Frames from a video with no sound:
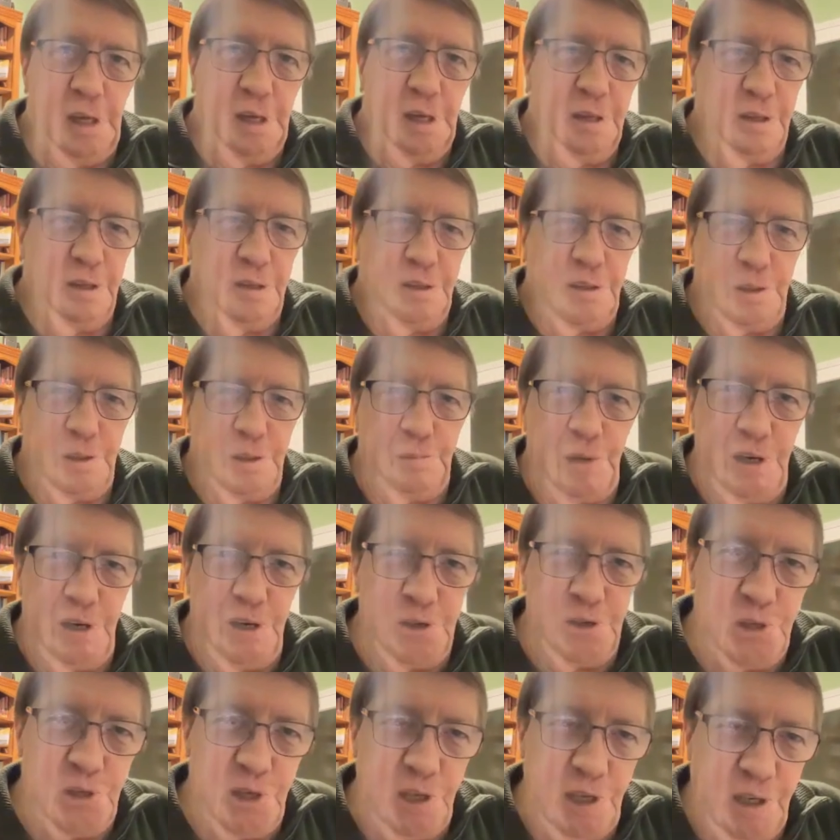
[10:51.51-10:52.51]

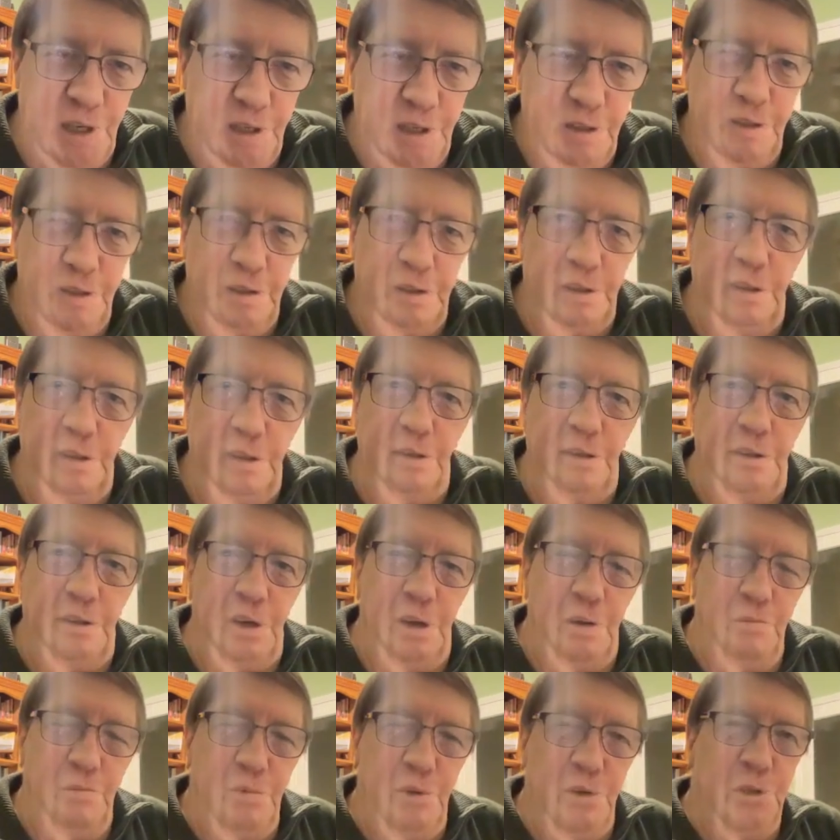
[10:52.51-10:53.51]
diminishing
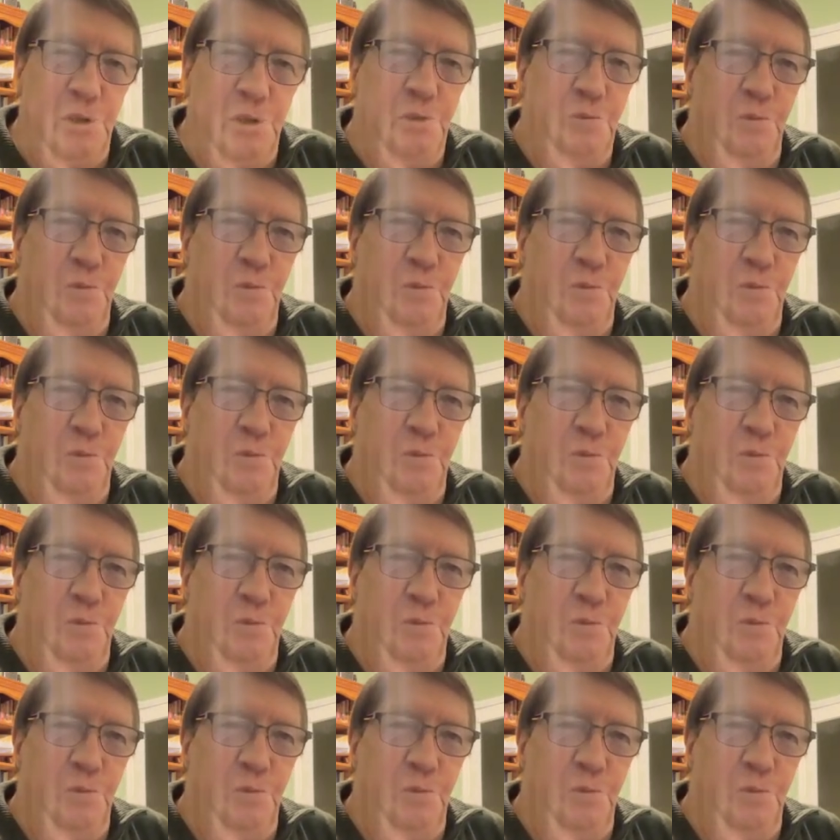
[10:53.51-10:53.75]
numbers